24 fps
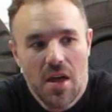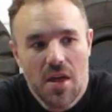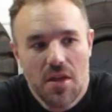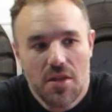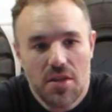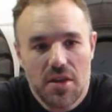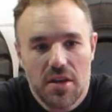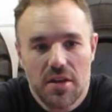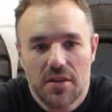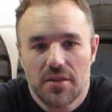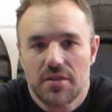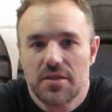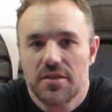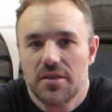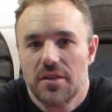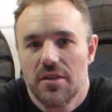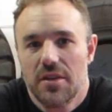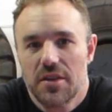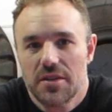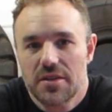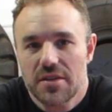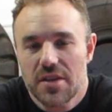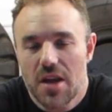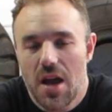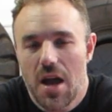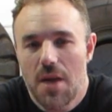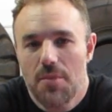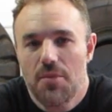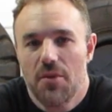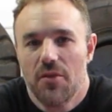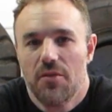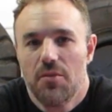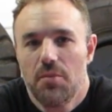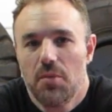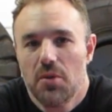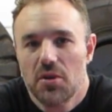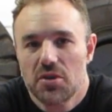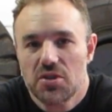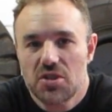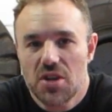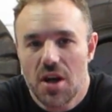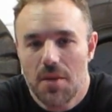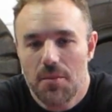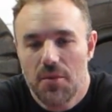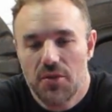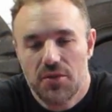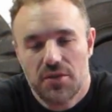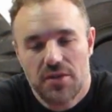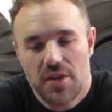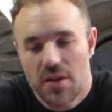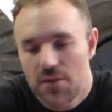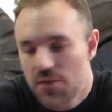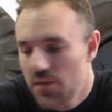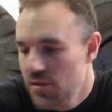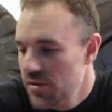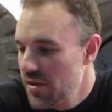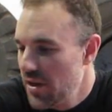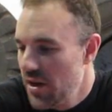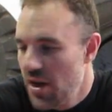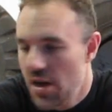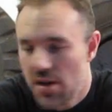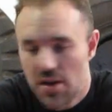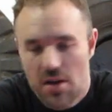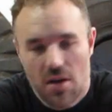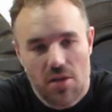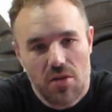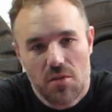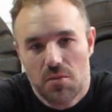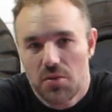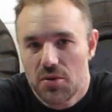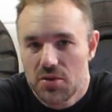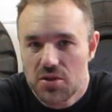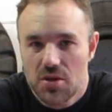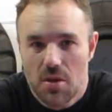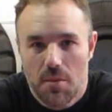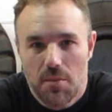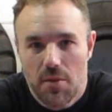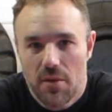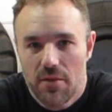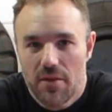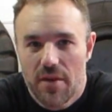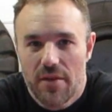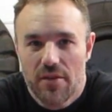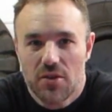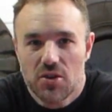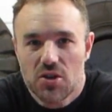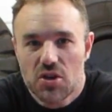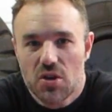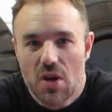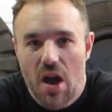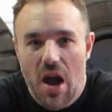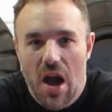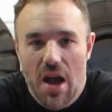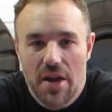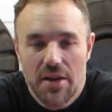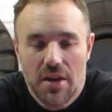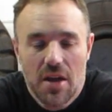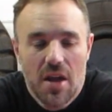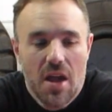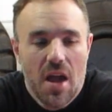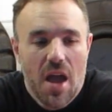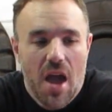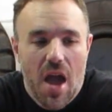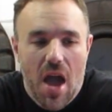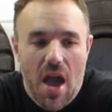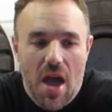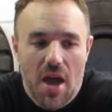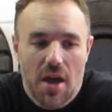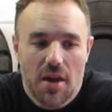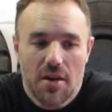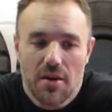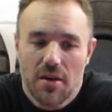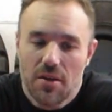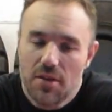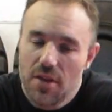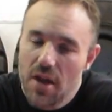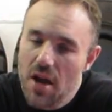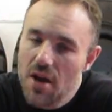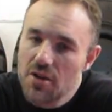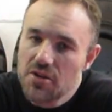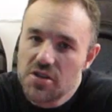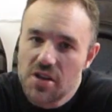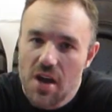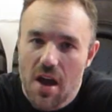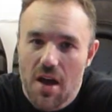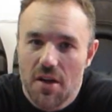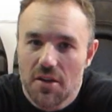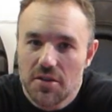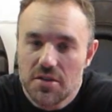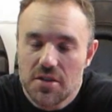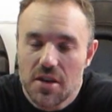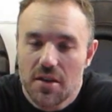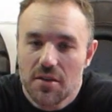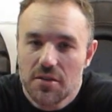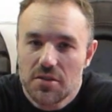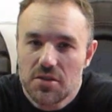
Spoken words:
this type of push-up is different than any other push-up you've ever tried, and they are challenging.